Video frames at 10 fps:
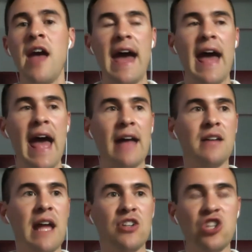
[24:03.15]

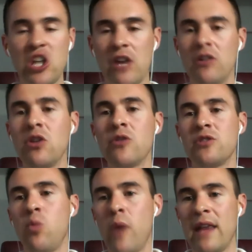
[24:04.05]
and sharing those
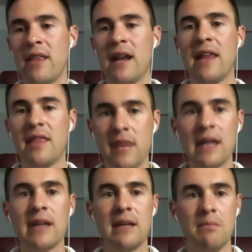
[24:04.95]
in a way that I
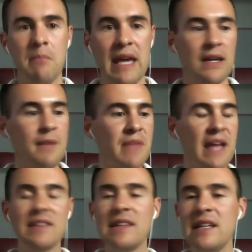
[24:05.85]
think can make
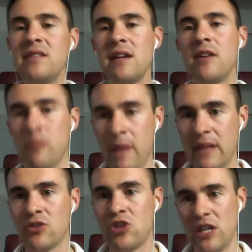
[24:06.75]
at least
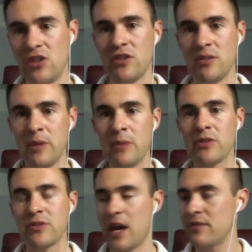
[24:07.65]
incremental changes in
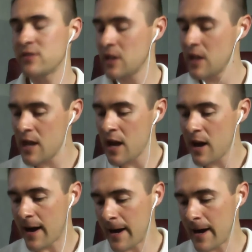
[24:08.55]
people's lives.
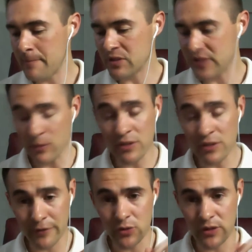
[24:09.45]
So that was the
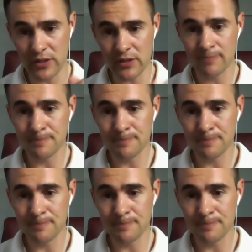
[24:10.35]
first reason.